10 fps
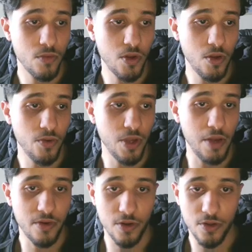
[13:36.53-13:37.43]
we
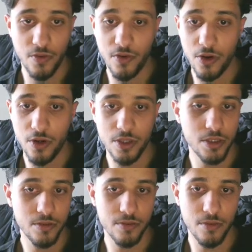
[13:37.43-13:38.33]
have a lot of
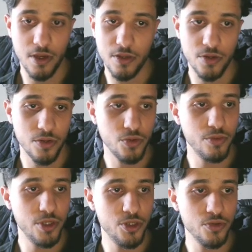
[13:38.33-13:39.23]
logs, but to
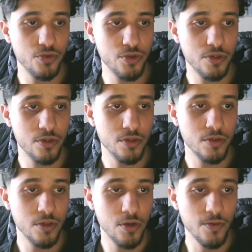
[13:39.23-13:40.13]
be sure,
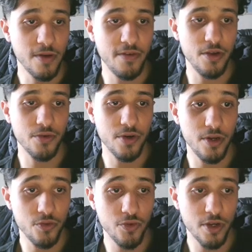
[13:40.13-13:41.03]
we have here
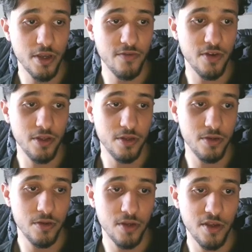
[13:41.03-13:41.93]
network event
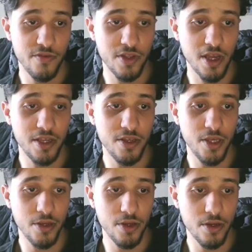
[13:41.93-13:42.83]

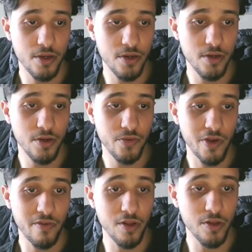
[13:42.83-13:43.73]
ID. We
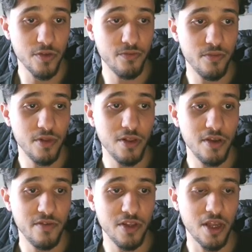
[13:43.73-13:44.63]
have a lot of
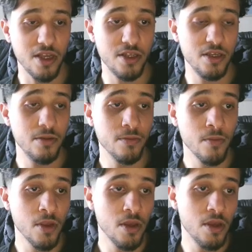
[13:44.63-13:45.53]
event ID,
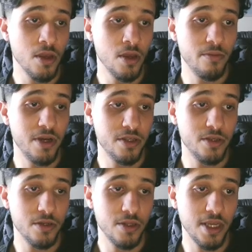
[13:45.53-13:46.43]
but
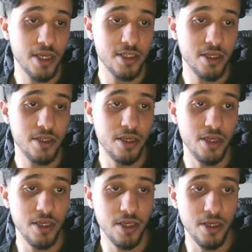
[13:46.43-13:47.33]
like I said,
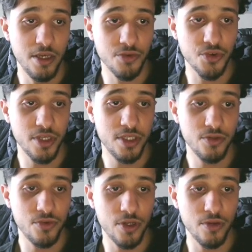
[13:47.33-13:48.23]
he is doing